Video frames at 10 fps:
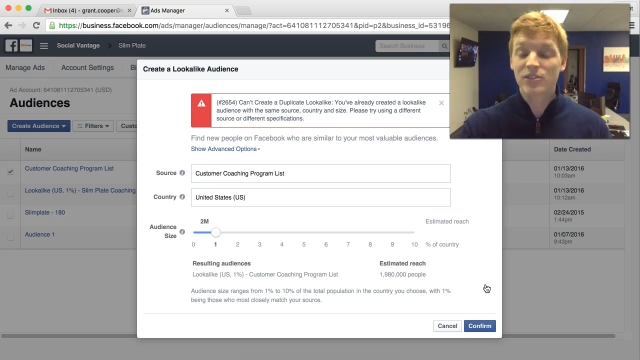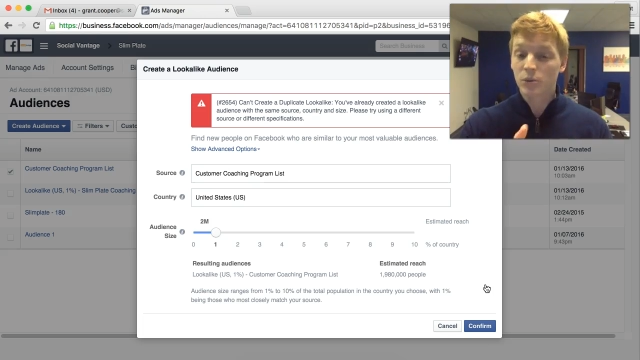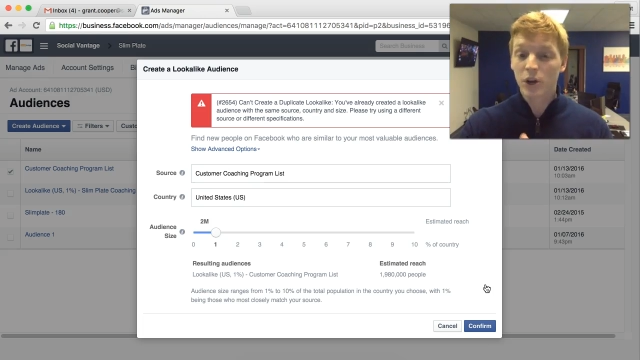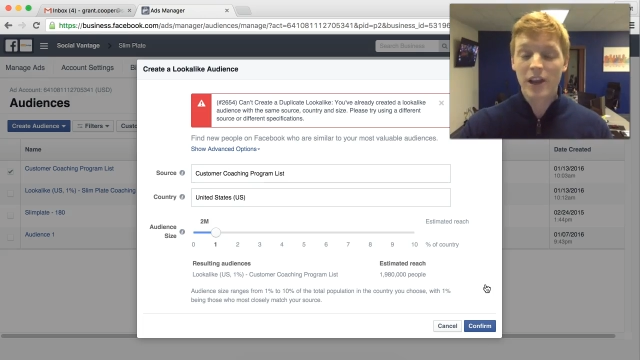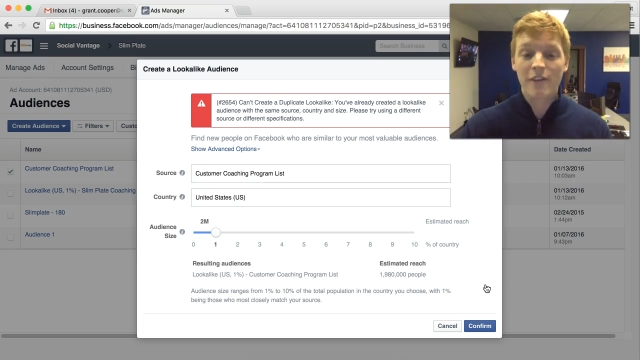
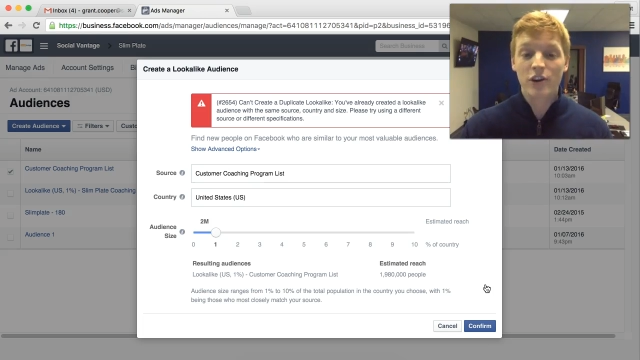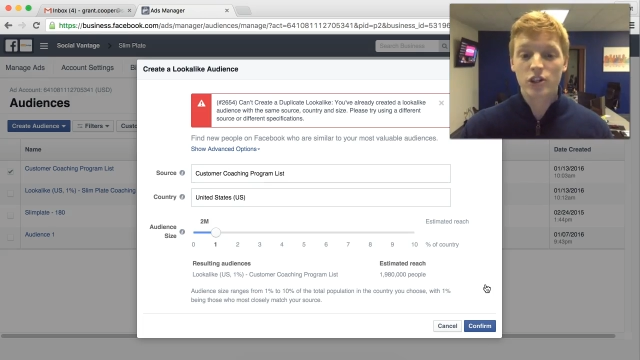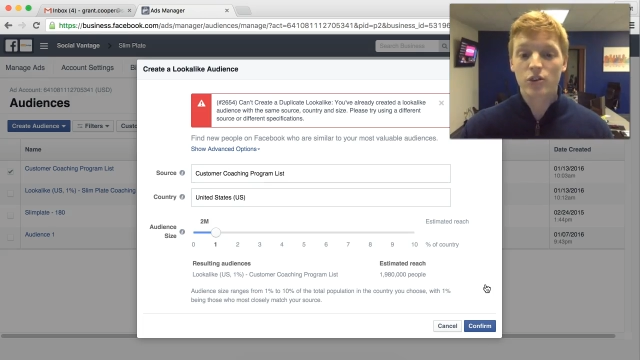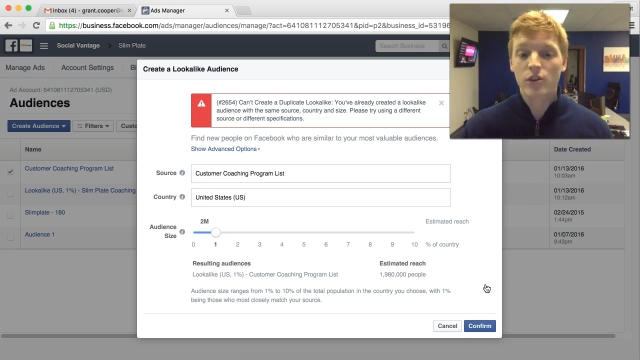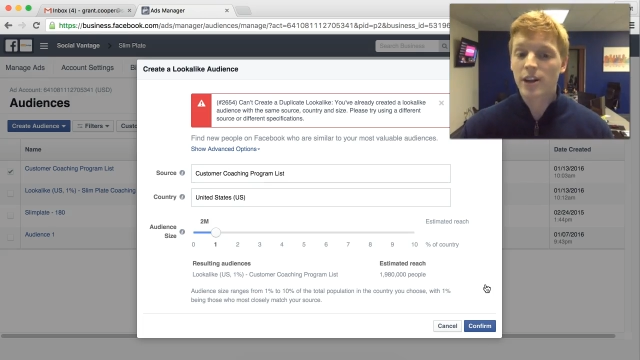So we already have
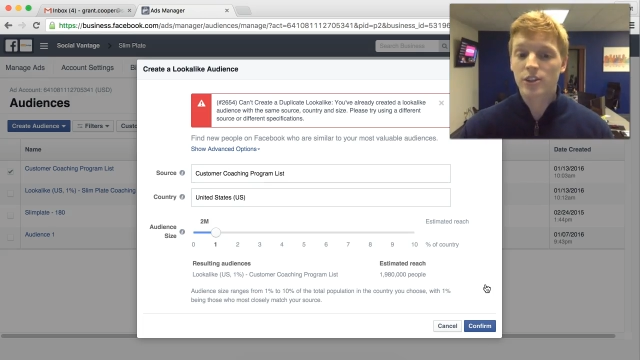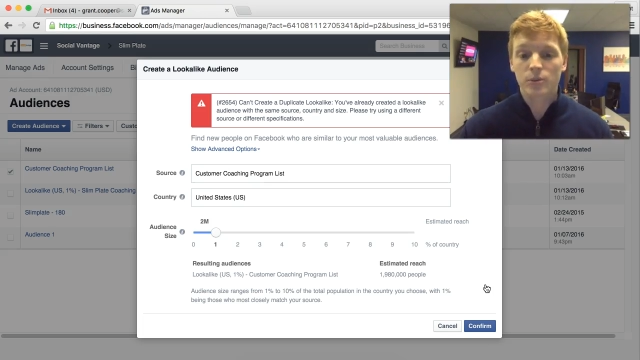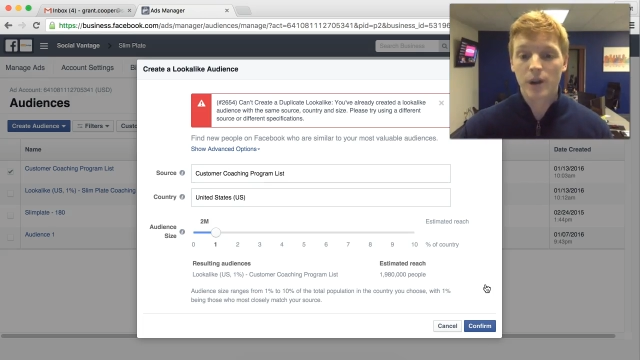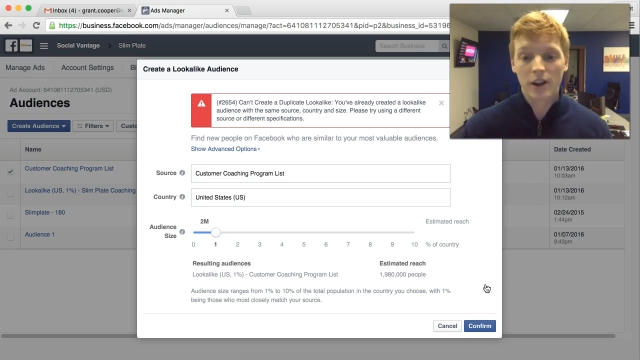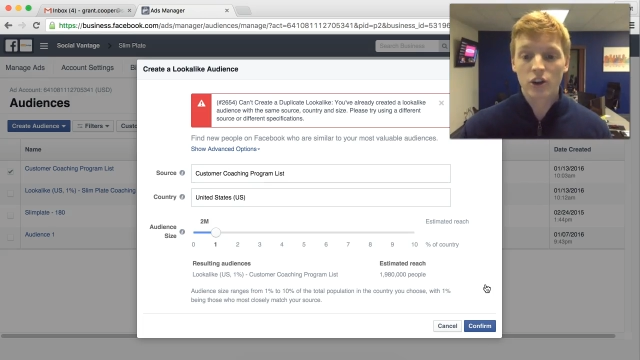ours created,
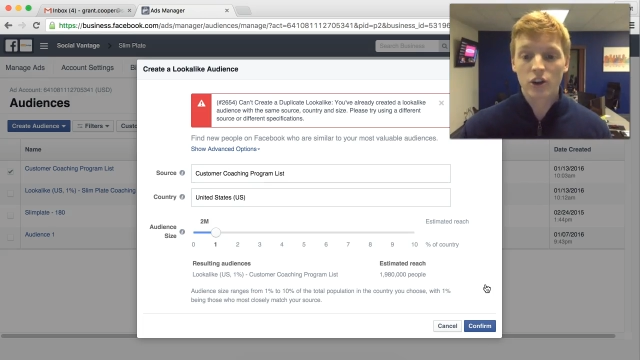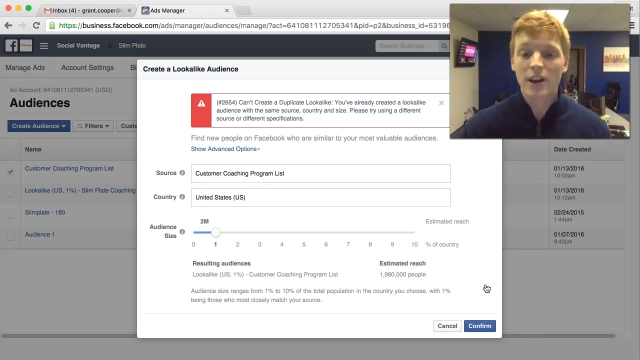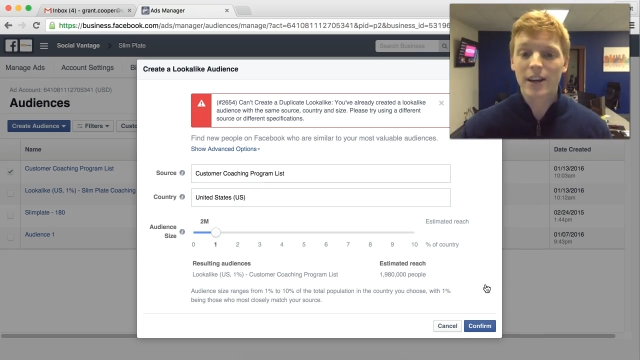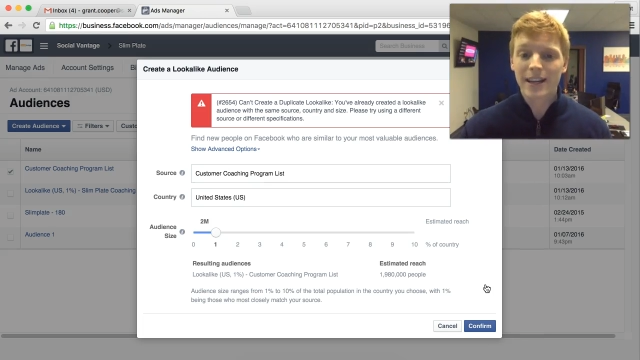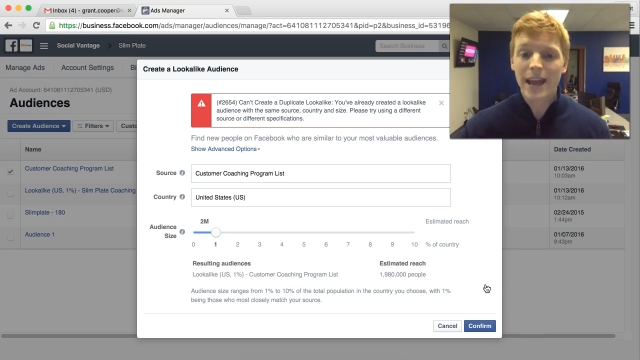so we're not going to
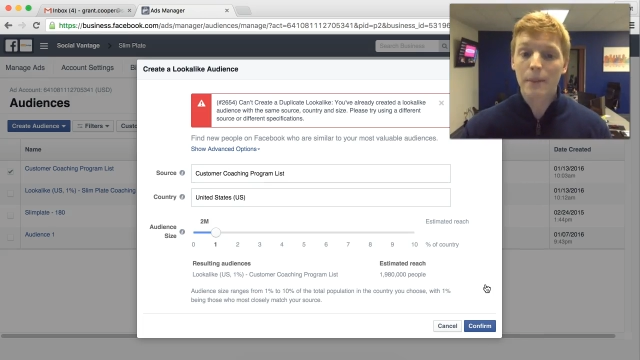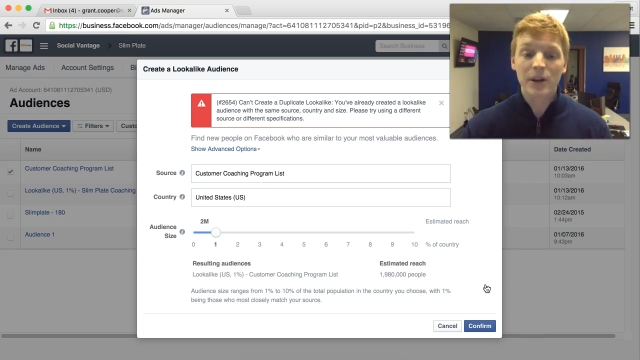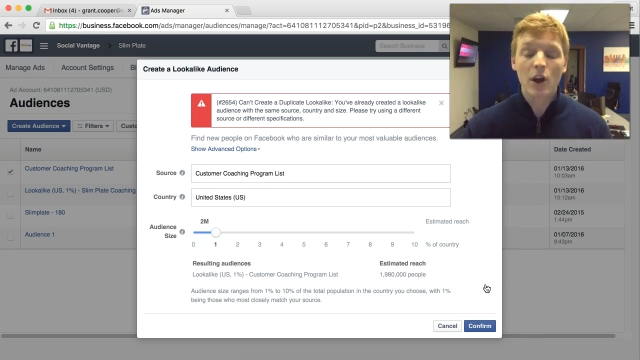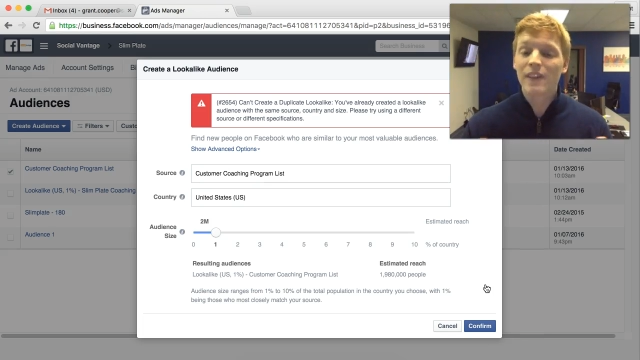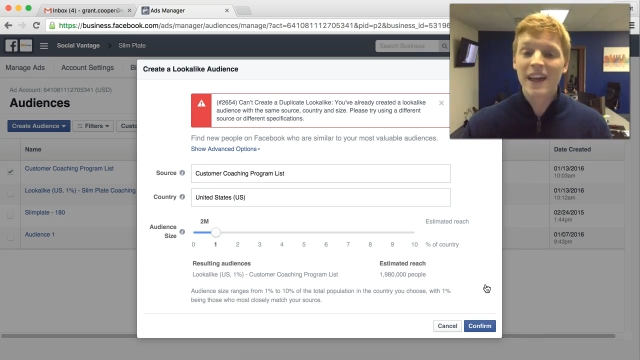create it again,
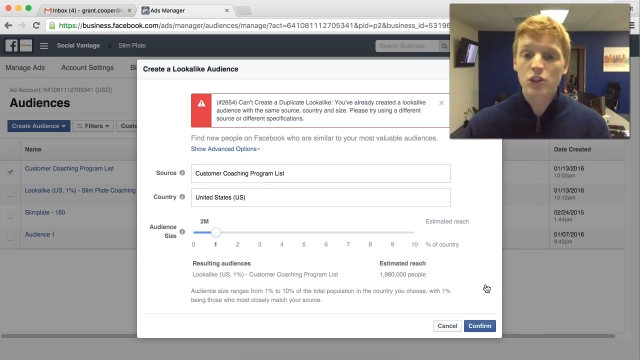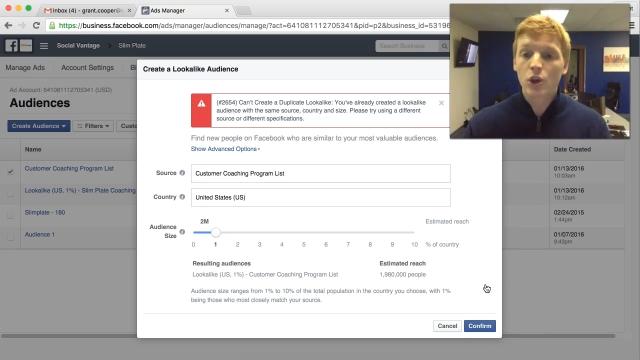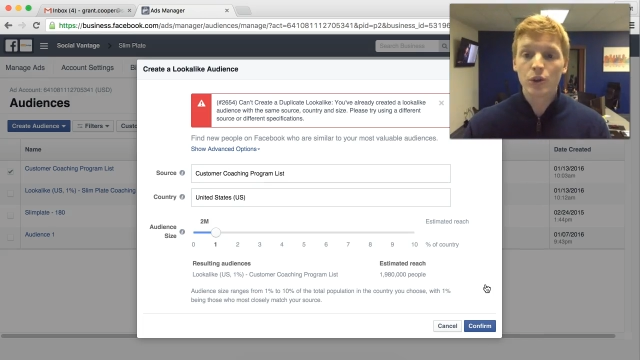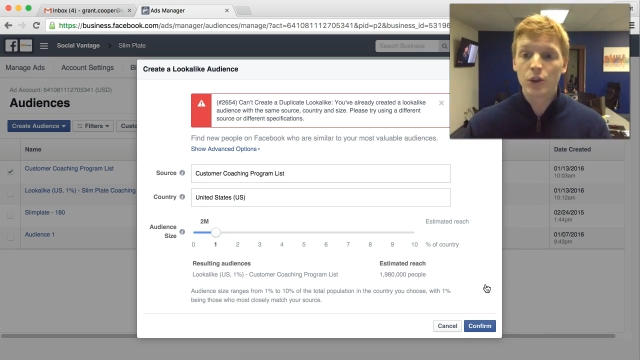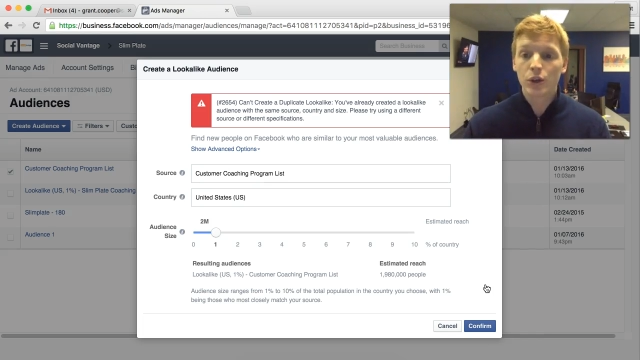but that's
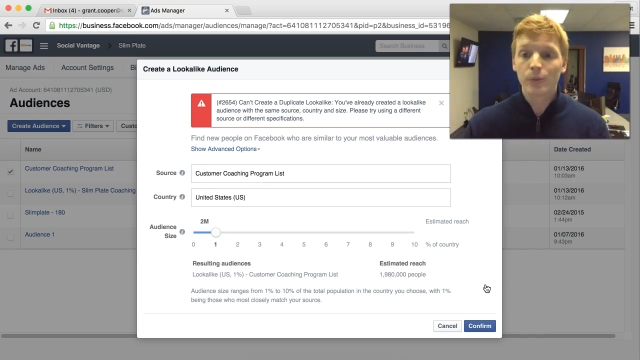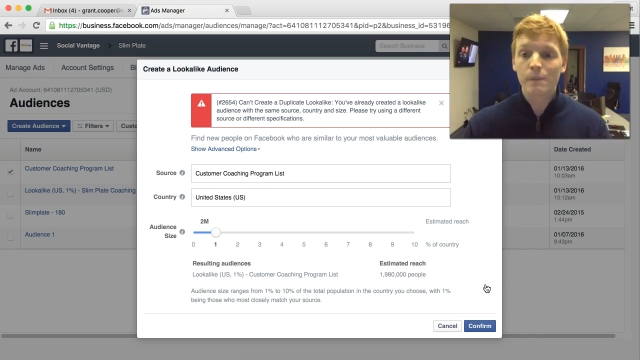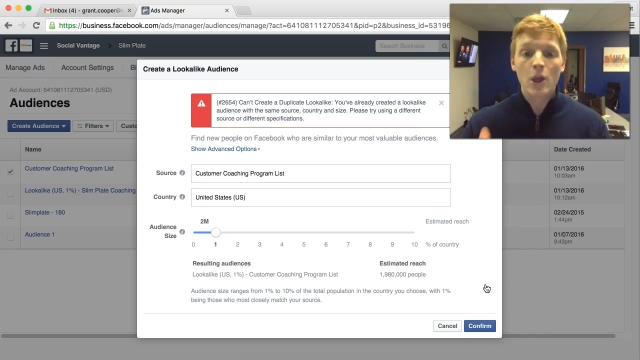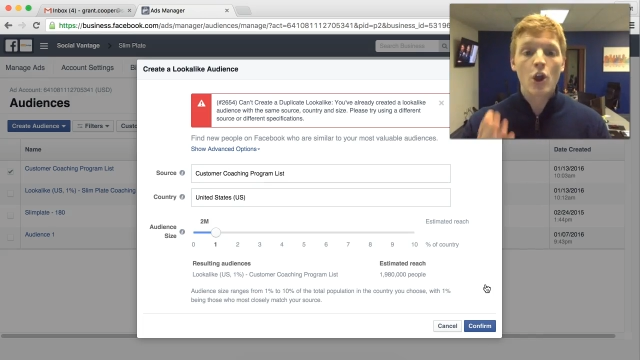all you do.